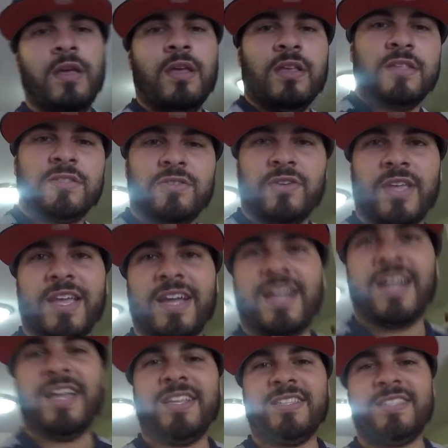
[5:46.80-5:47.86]
So yeah
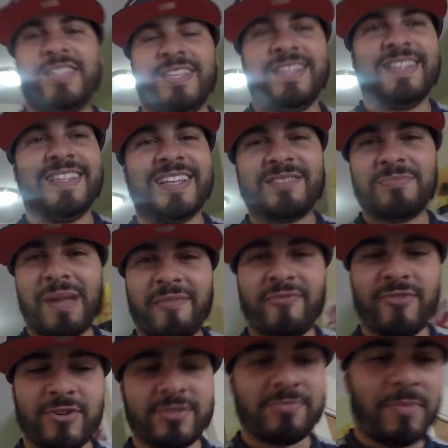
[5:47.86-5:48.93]
guys, that's my
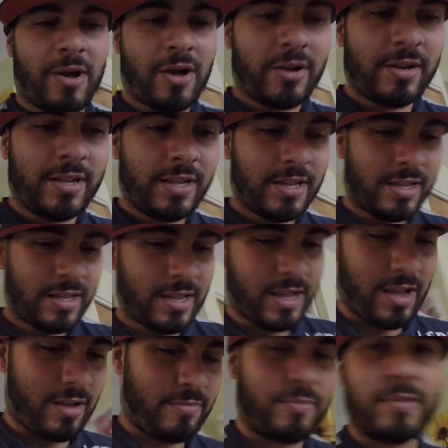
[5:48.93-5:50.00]
first mod.
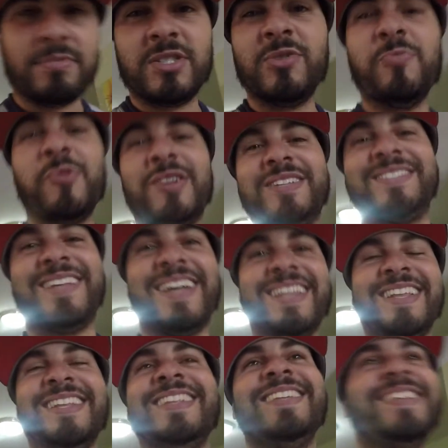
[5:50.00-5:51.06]
Um, I'm super
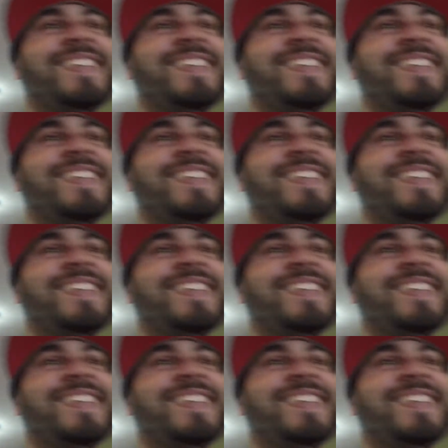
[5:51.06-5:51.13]
excited.